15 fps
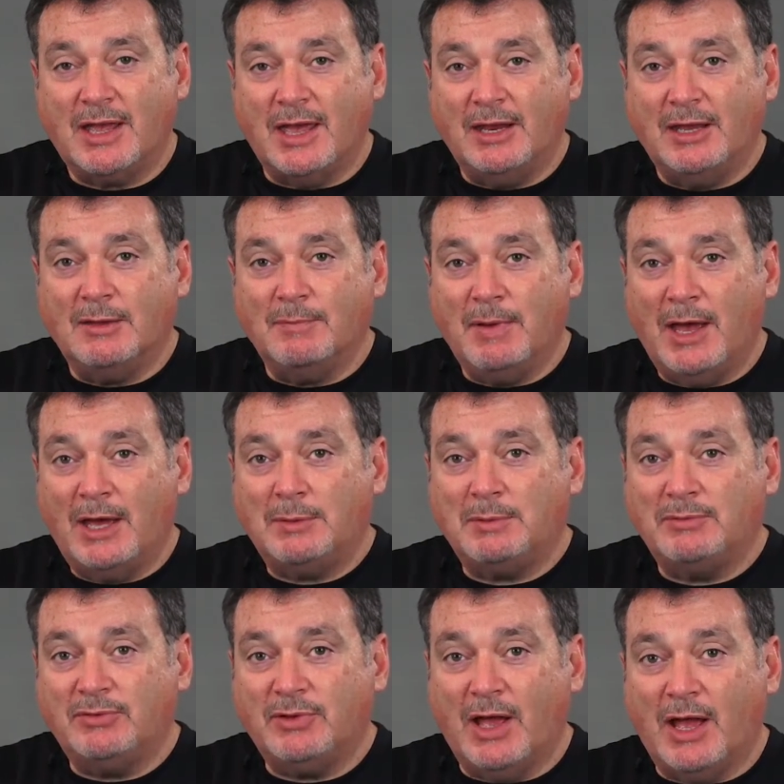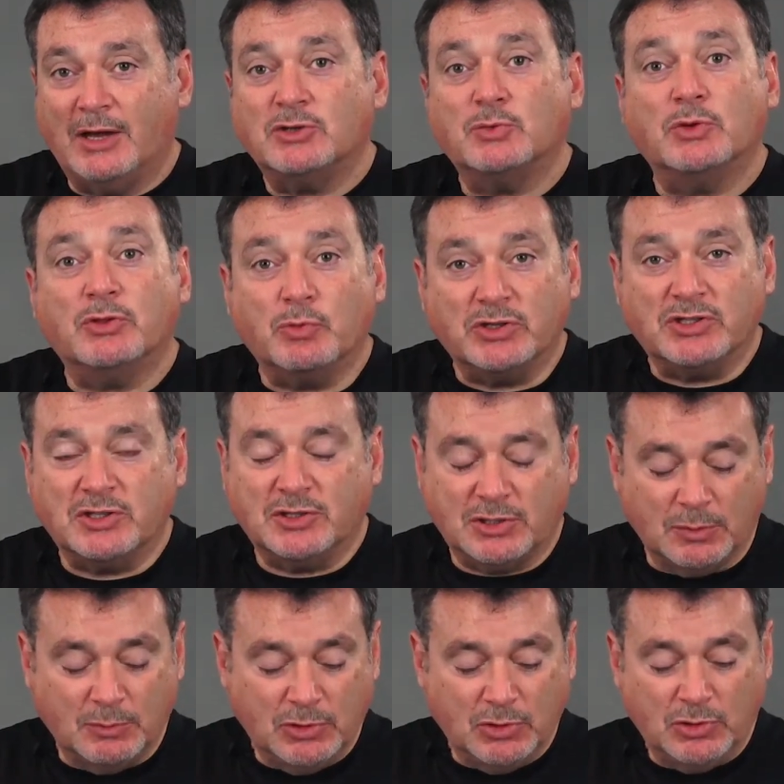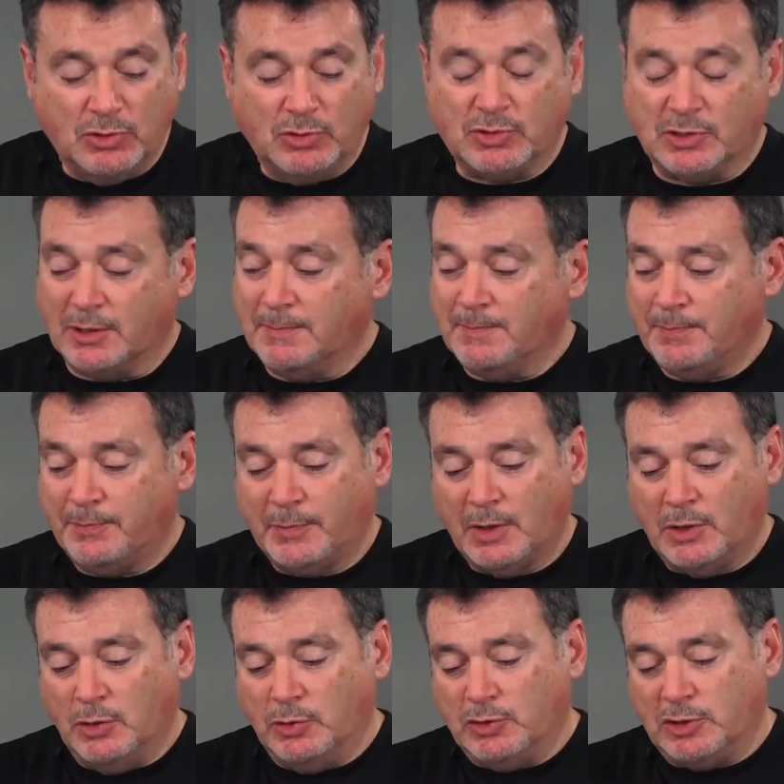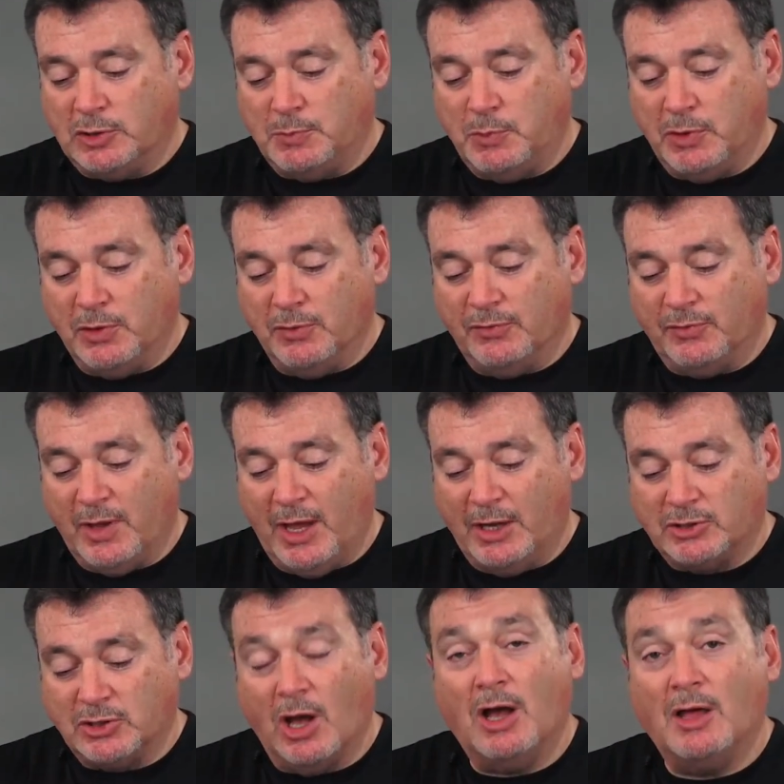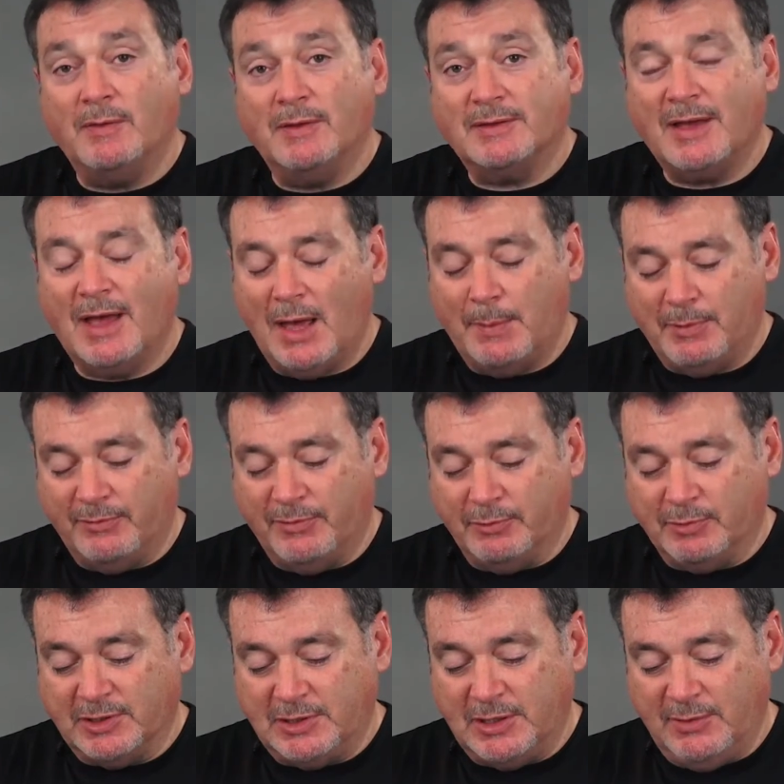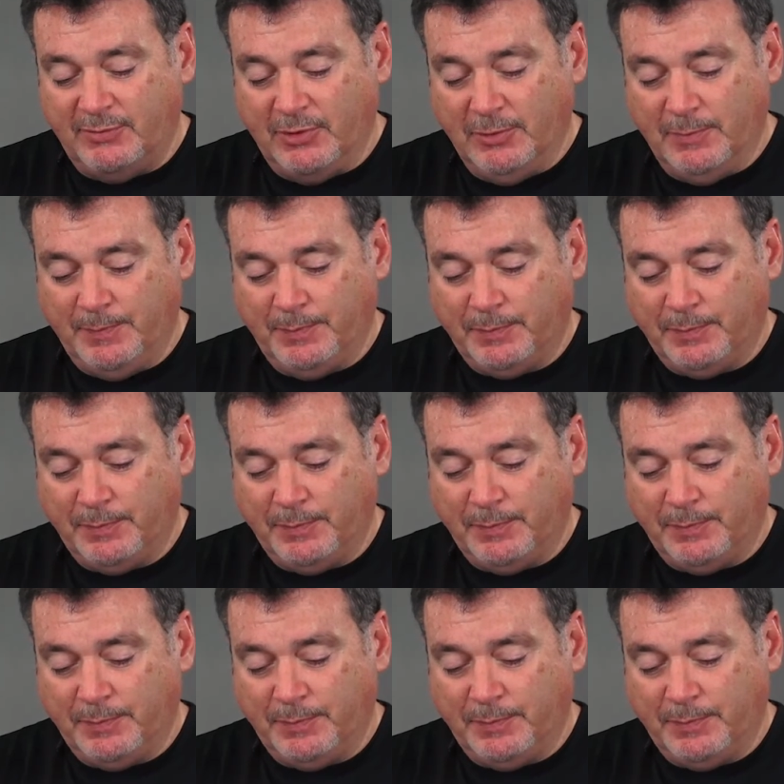any compatible flash with the system you're using. You just put your flash on the top of the receiver.